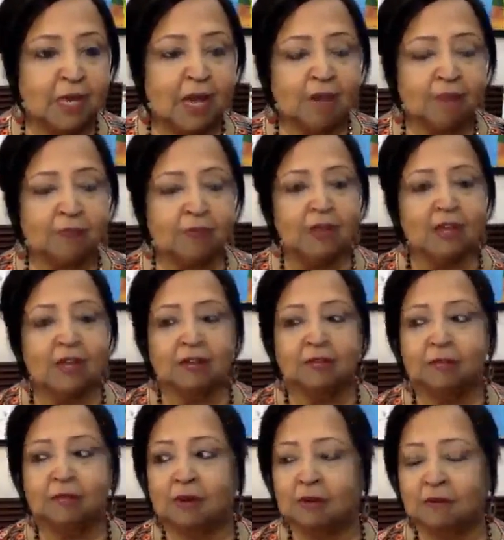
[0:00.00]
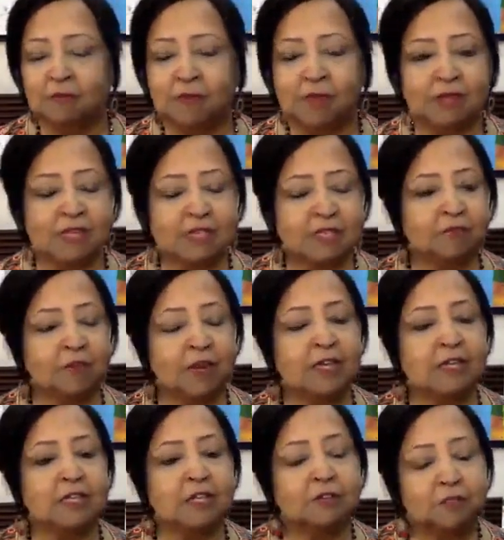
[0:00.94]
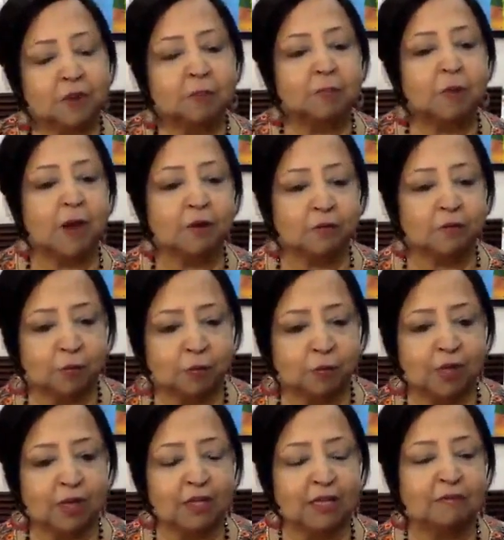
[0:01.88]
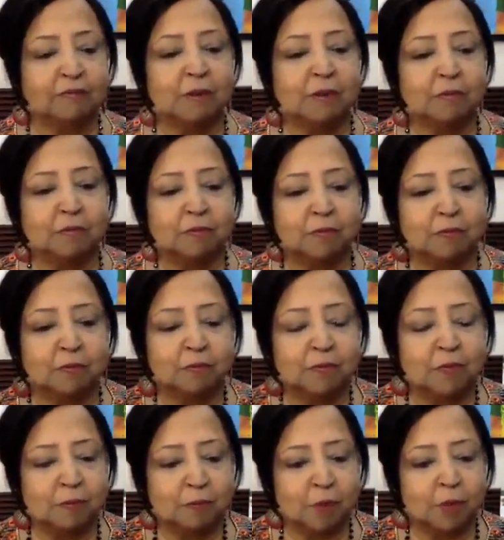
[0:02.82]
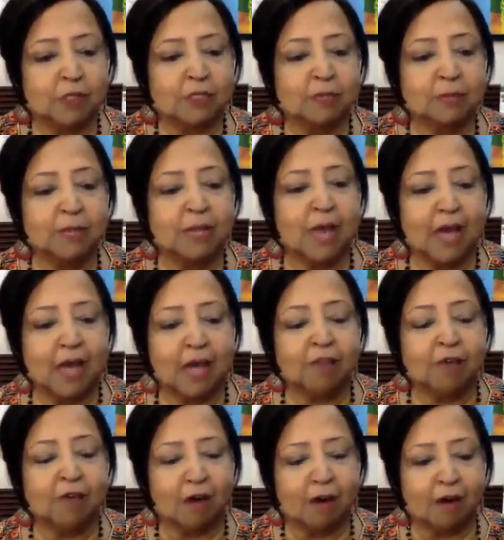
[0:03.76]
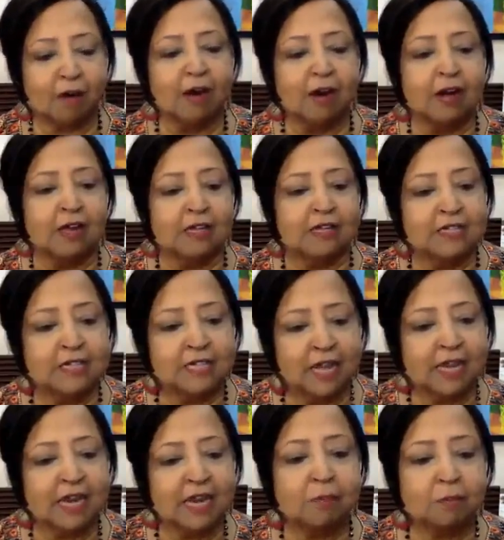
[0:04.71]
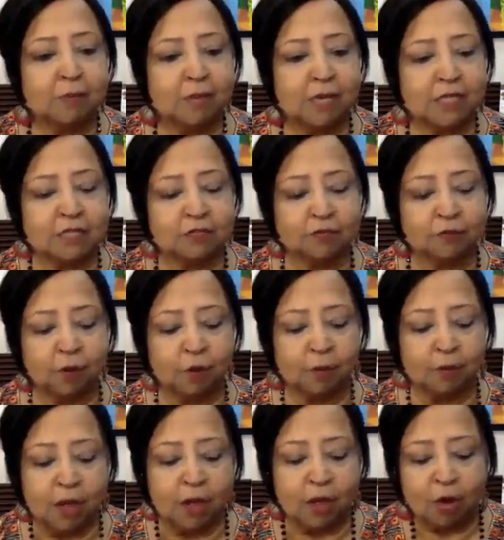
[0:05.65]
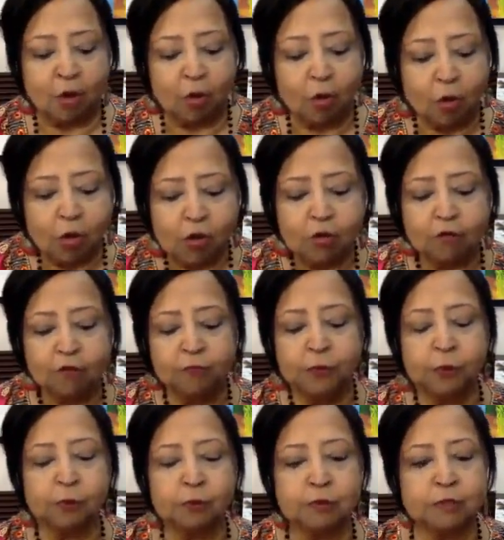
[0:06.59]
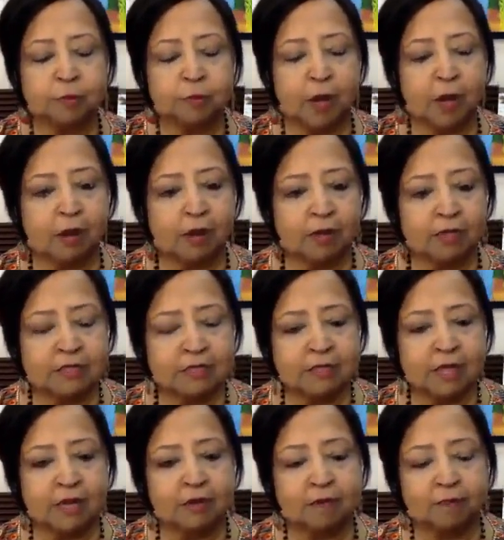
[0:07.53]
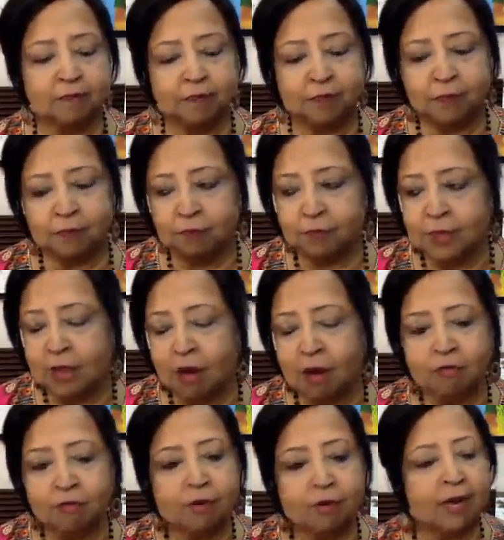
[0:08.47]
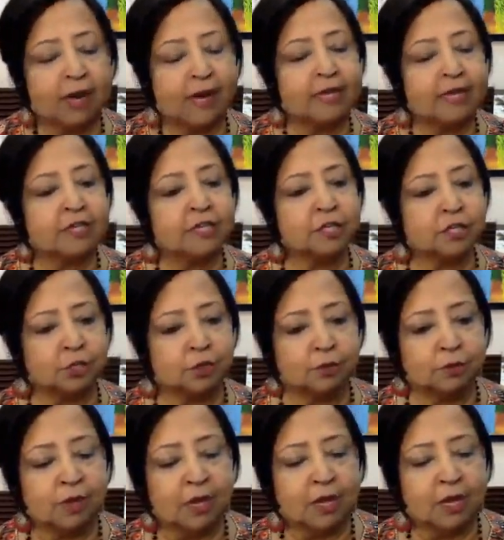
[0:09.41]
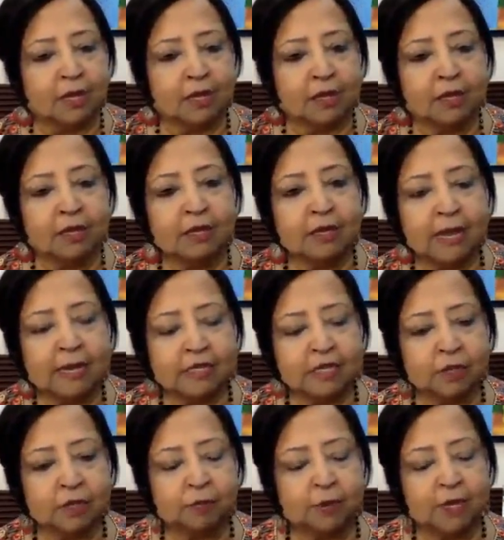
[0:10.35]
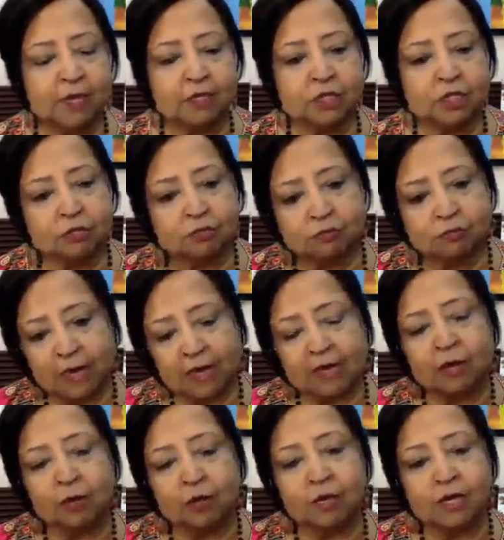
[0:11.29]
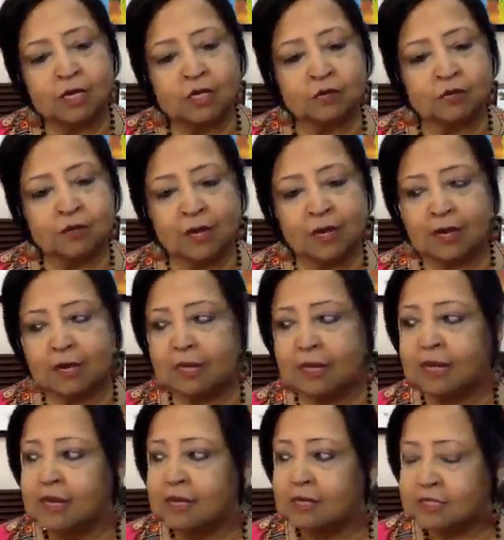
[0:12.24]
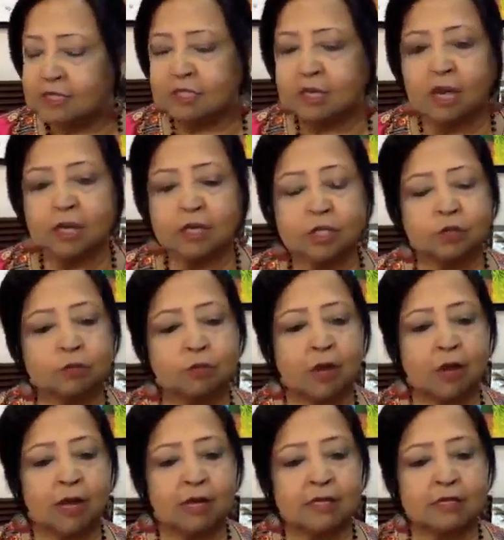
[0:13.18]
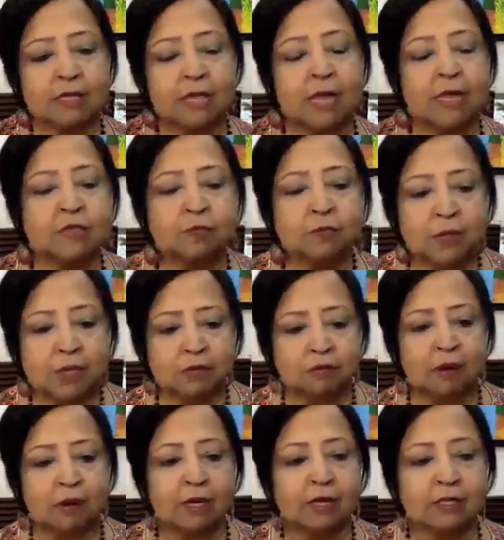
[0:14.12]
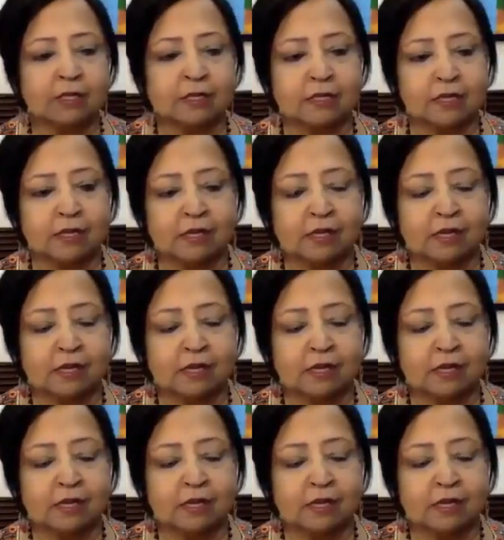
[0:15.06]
have, there's a very different part of the world that we possibly have our DNA mix from. All of those parts that we are related to, connected with, directly or indirectly, start to rise as we rise.